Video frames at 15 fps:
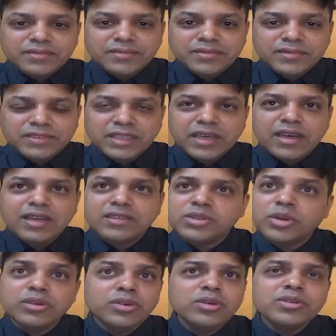Yeah,
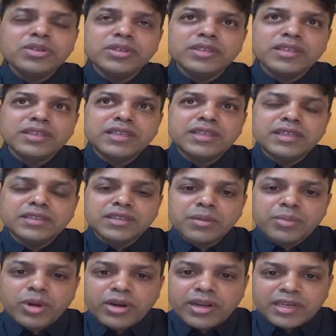so no, so see the, the
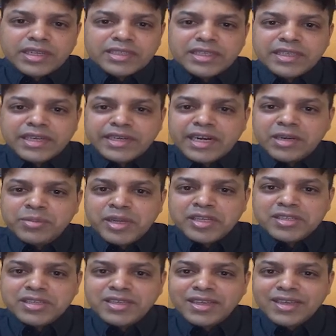product is internet
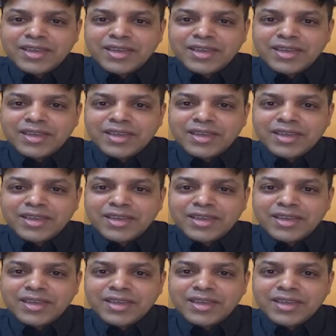based.